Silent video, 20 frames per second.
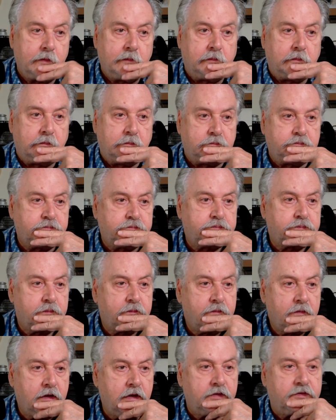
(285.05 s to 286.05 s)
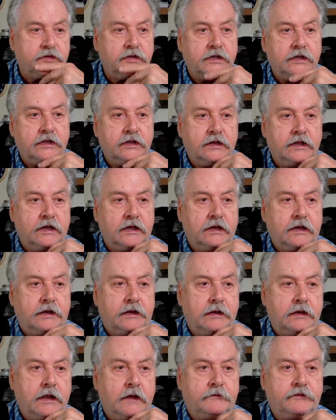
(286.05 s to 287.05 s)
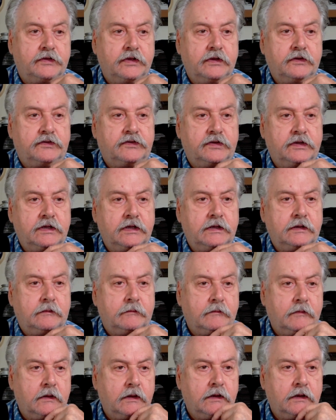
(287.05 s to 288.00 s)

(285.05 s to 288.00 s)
um, let's see that FCC